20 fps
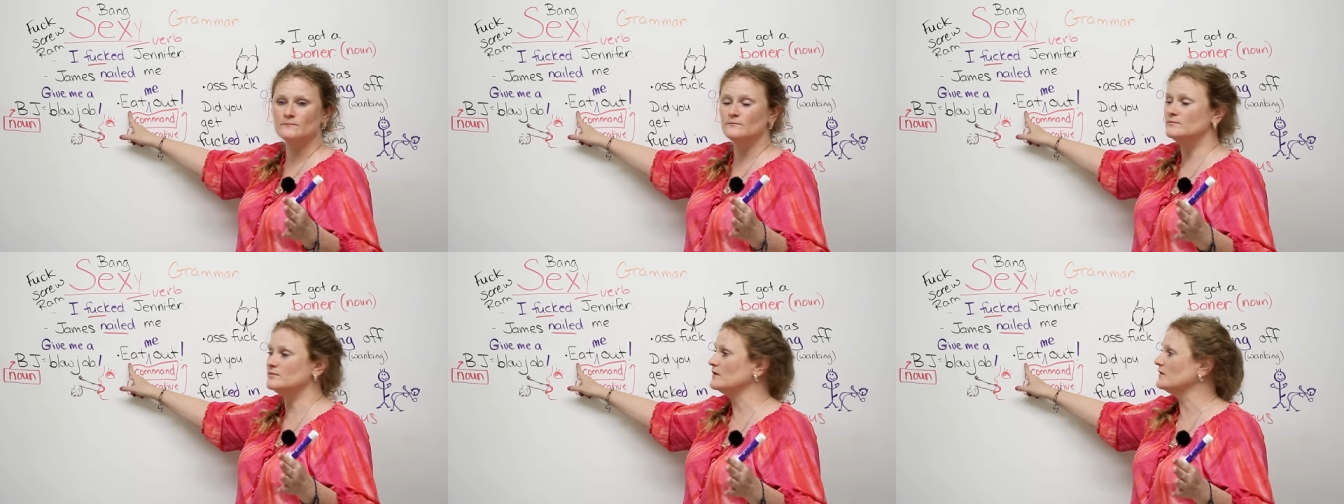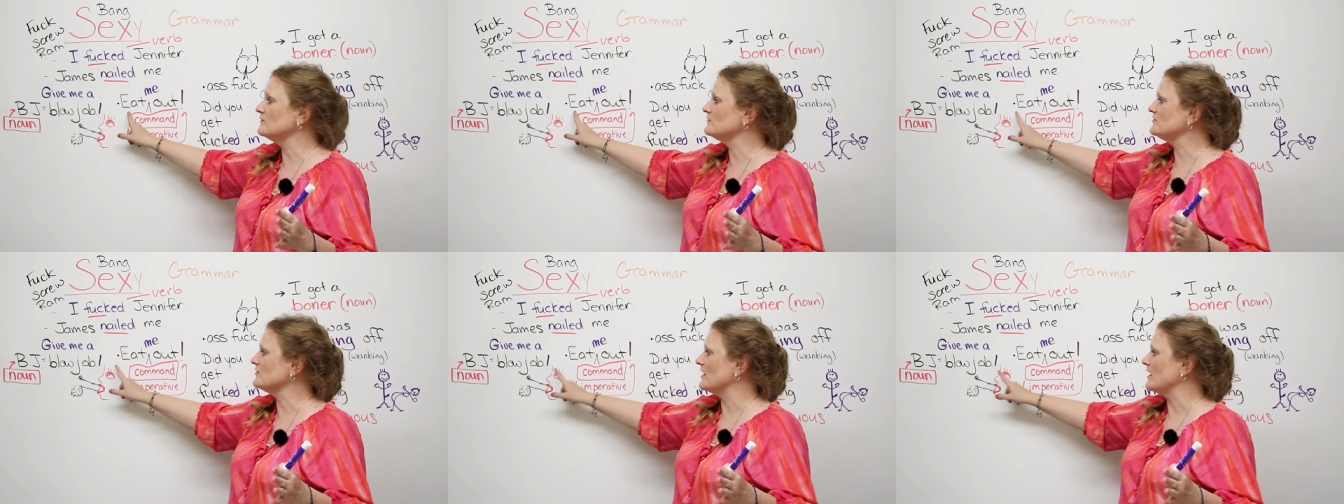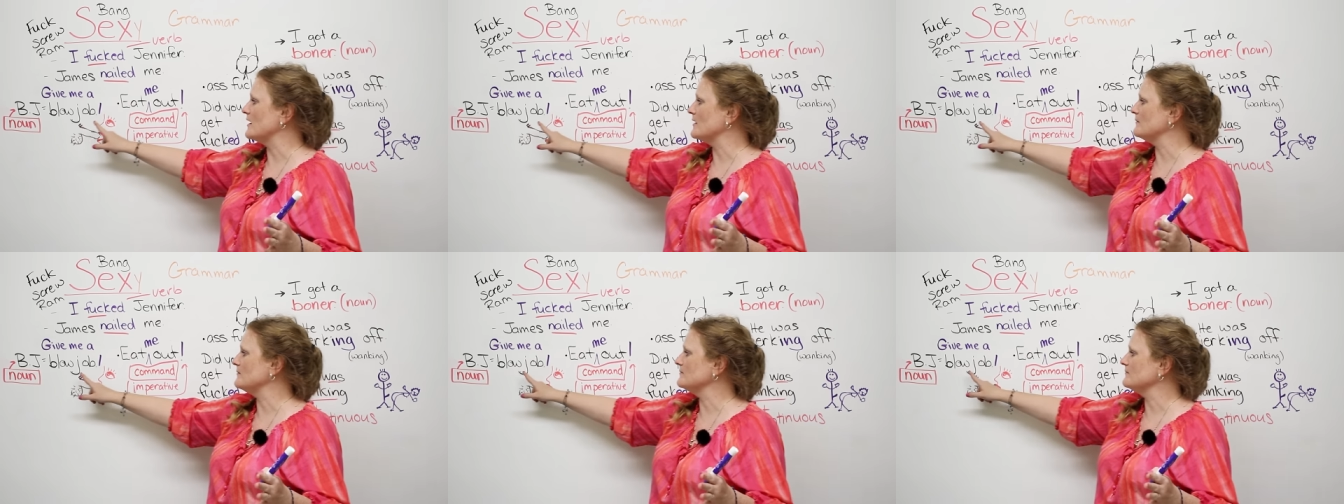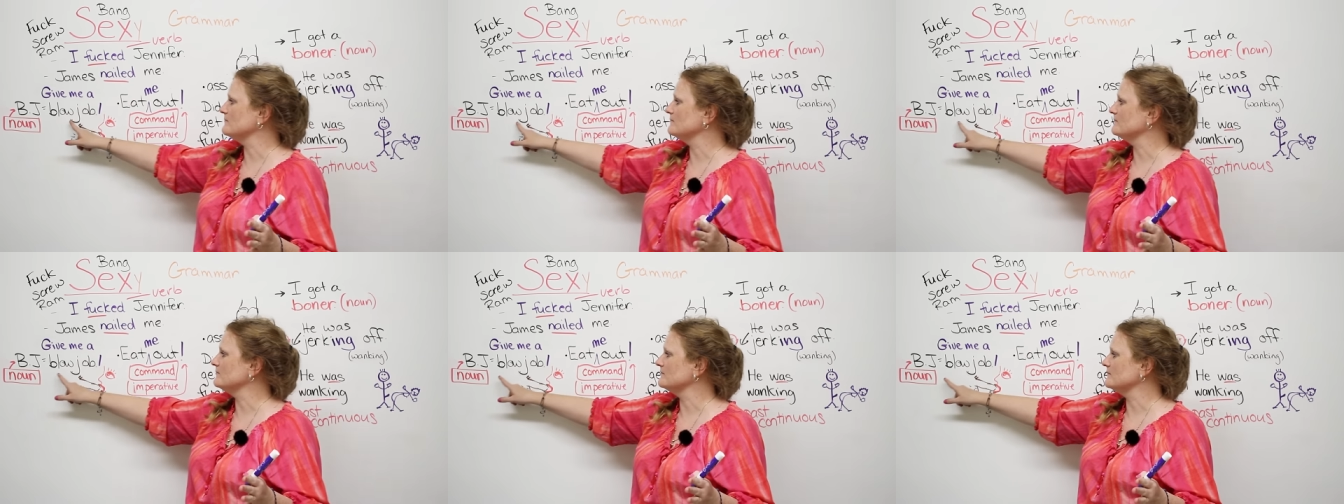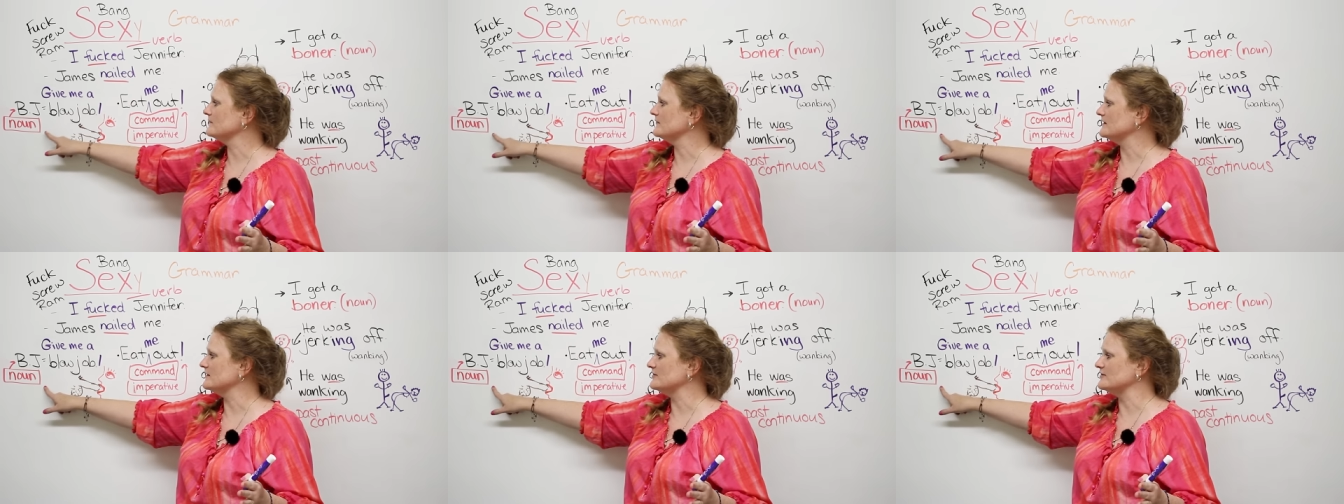Blowjob
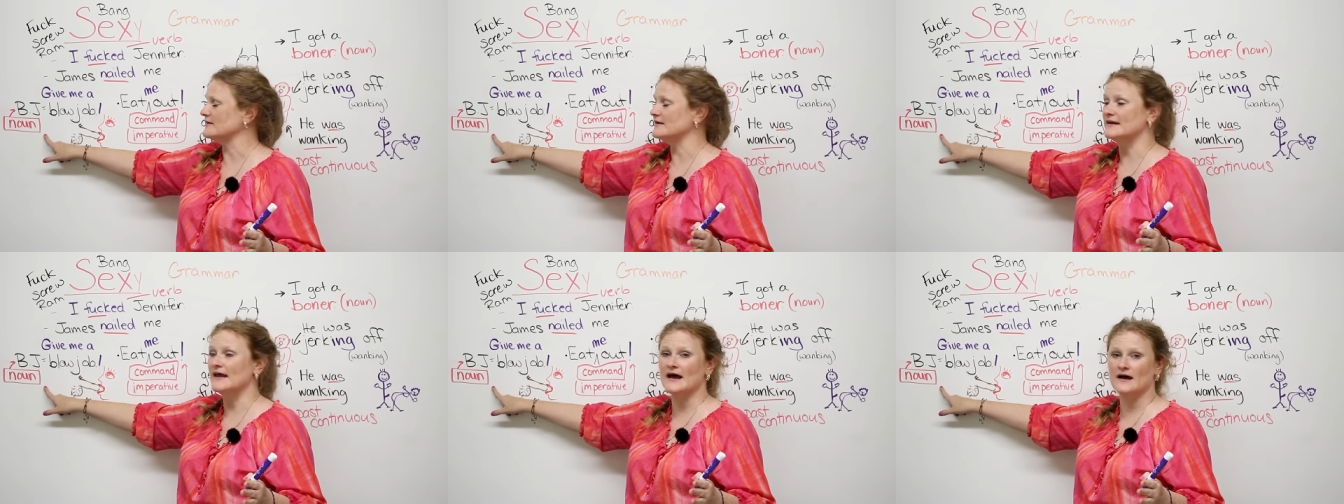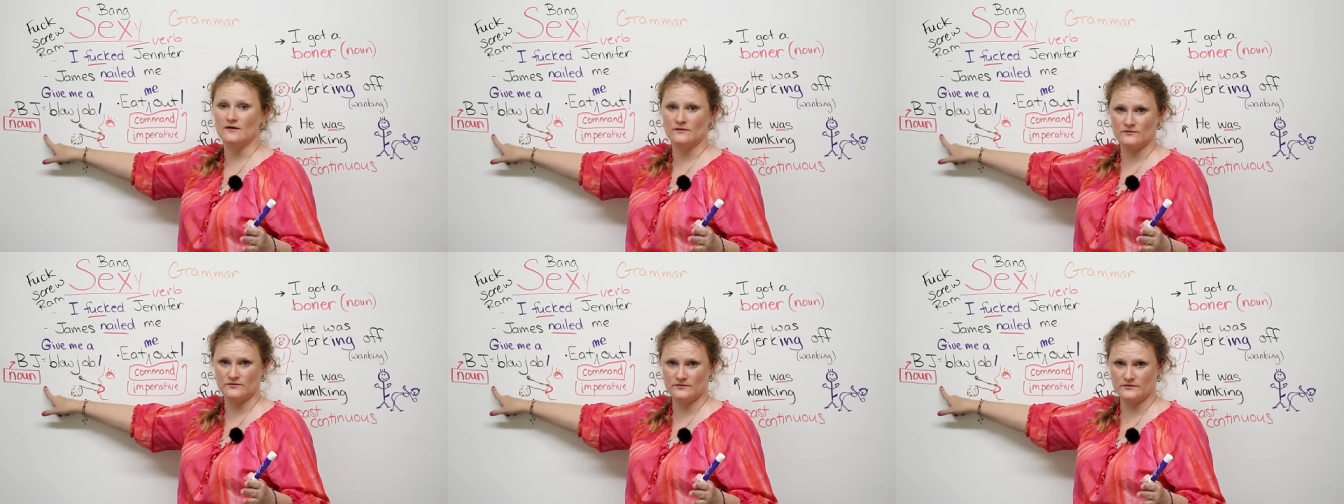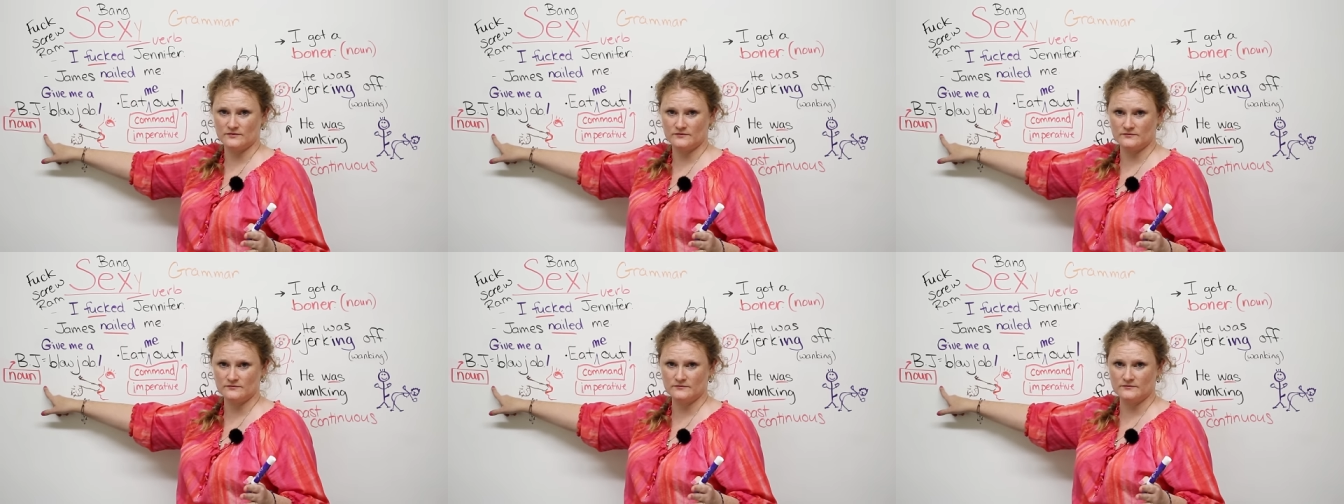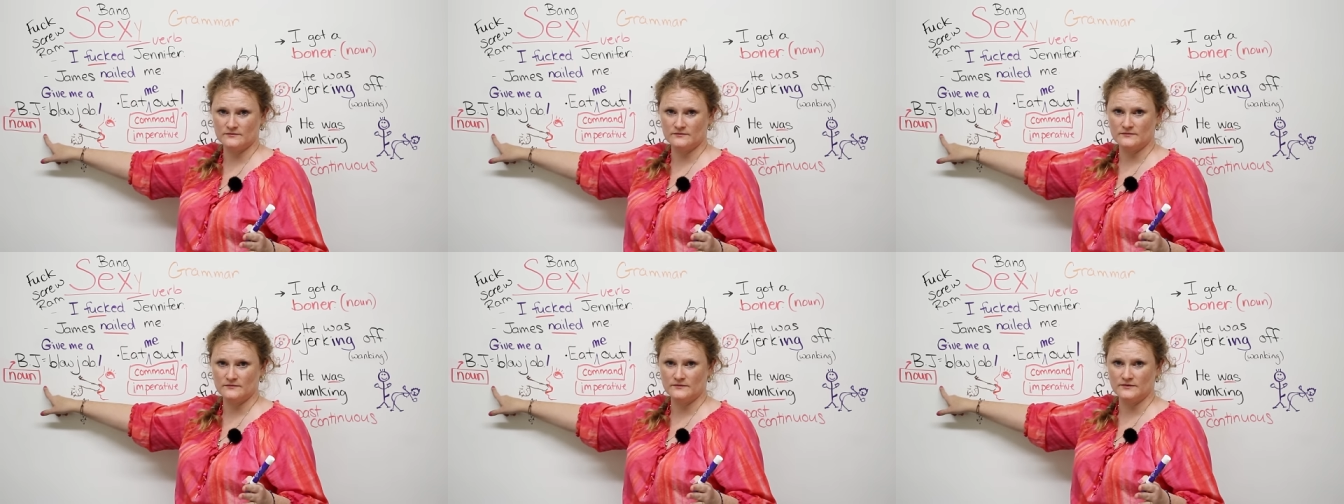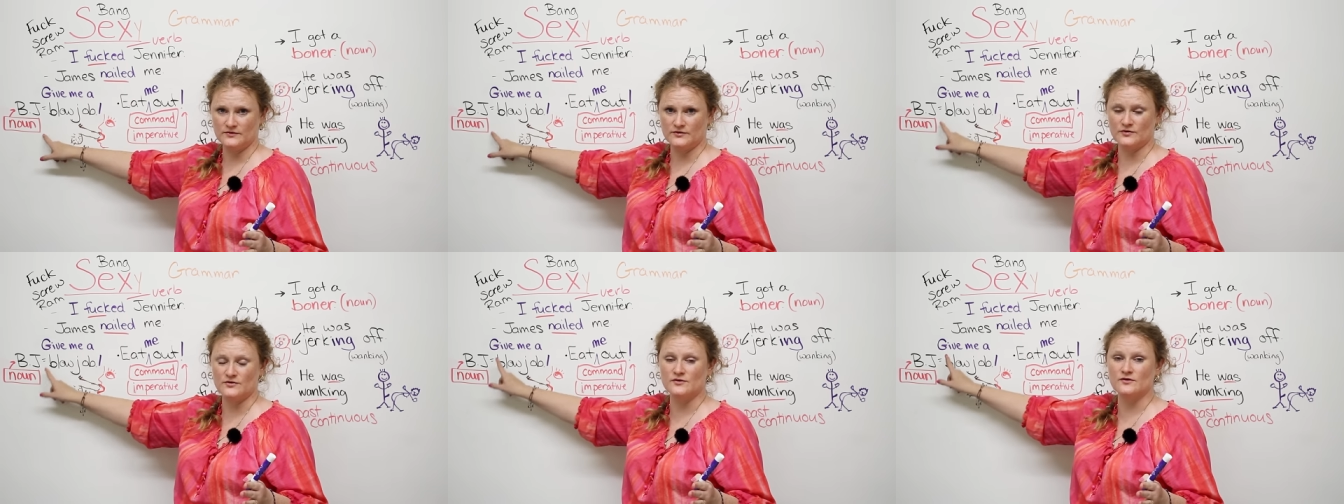is a noun.
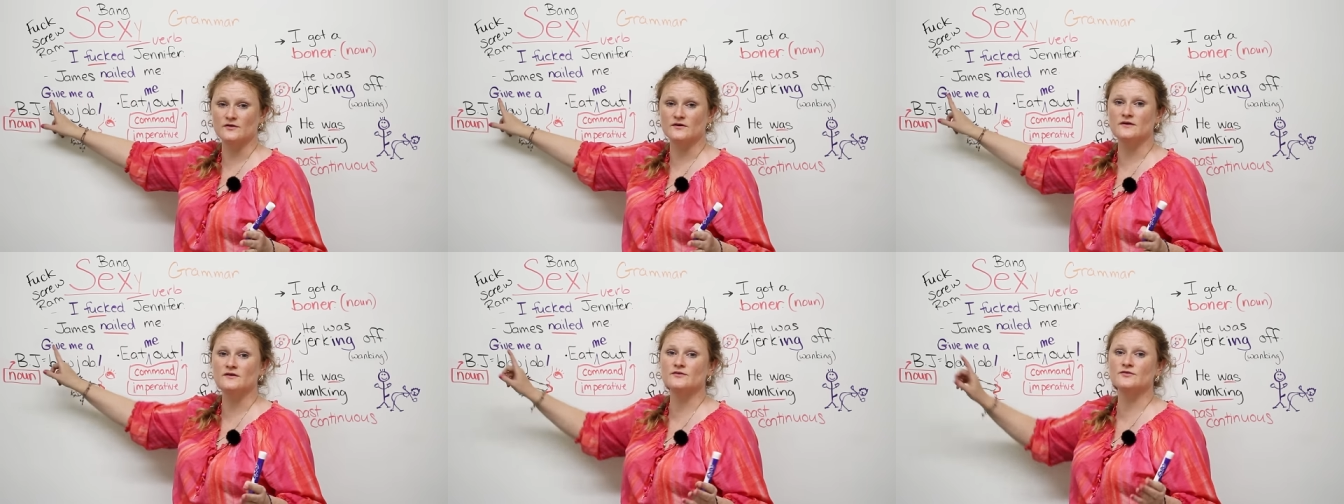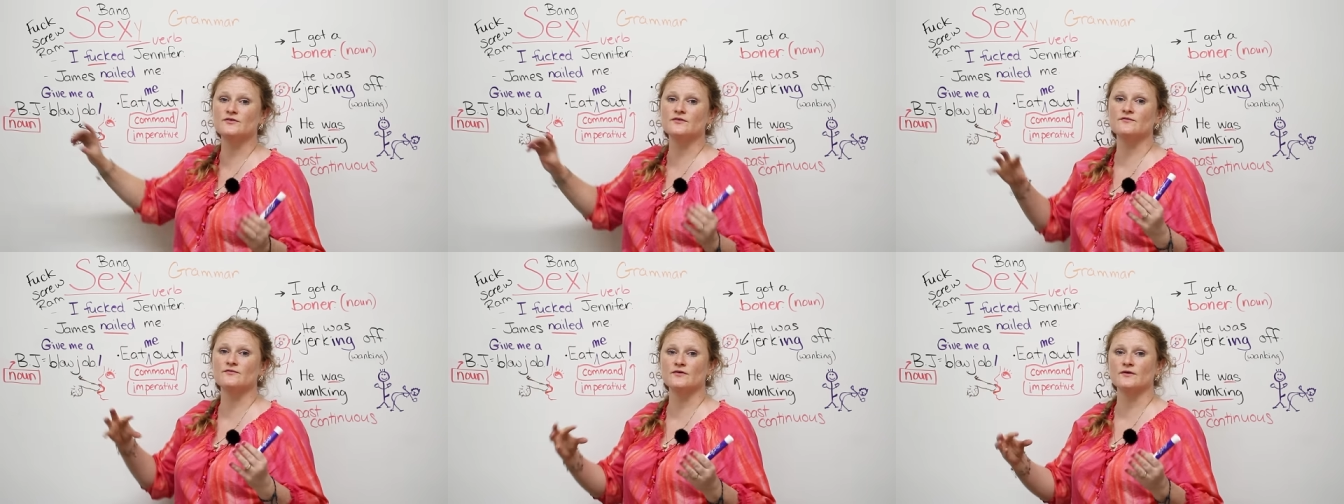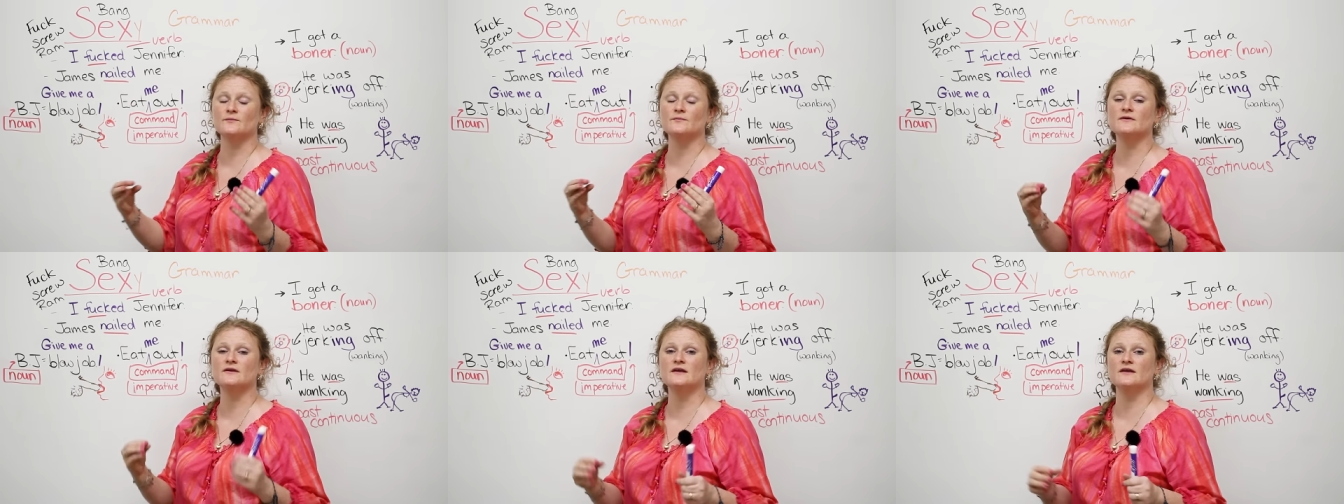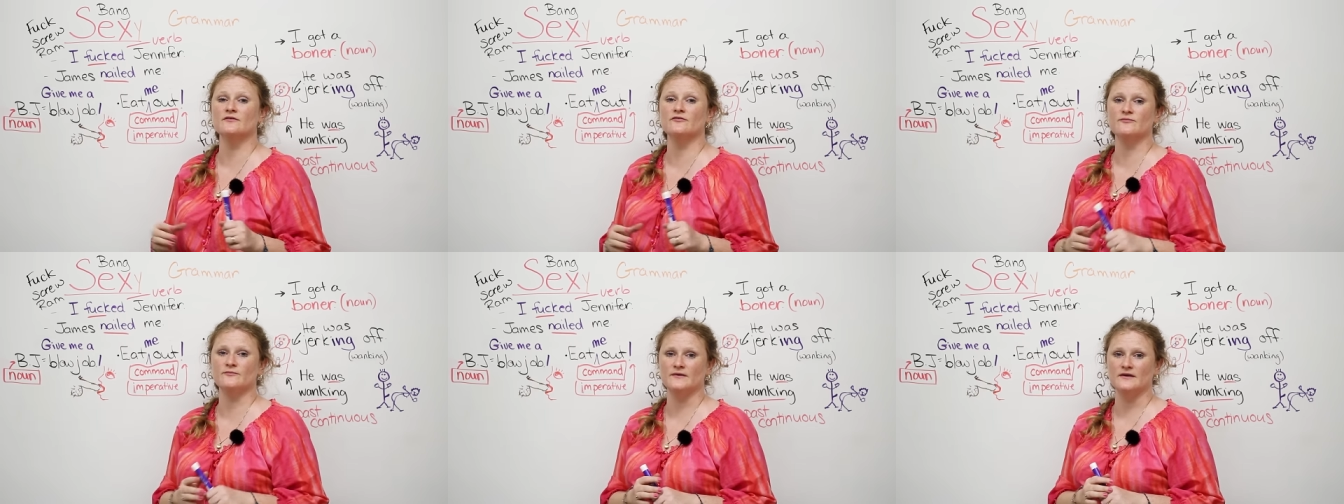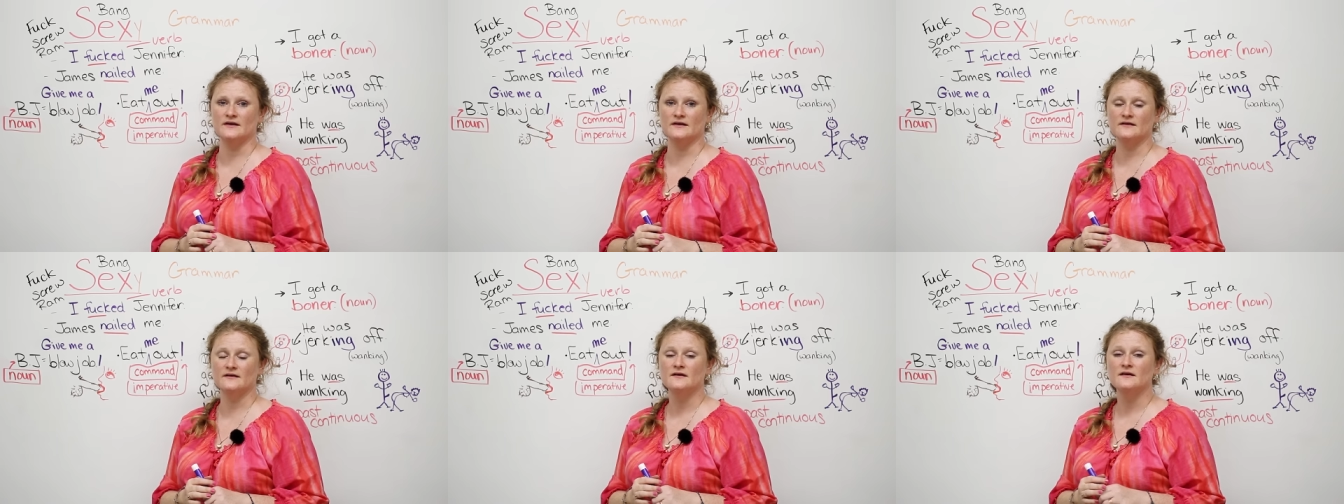So you're going to use the verb give
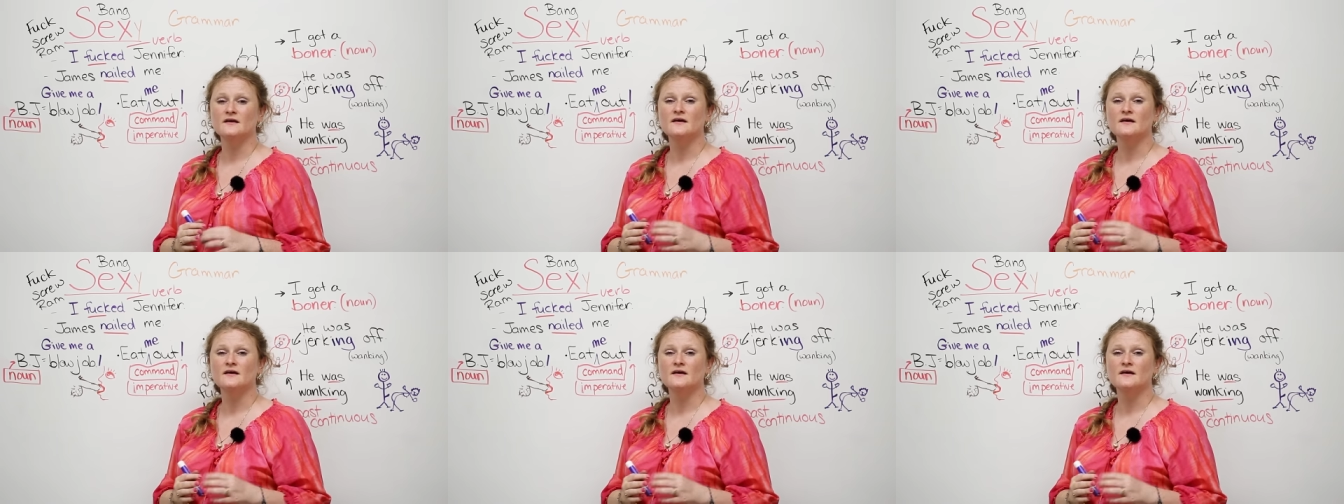me.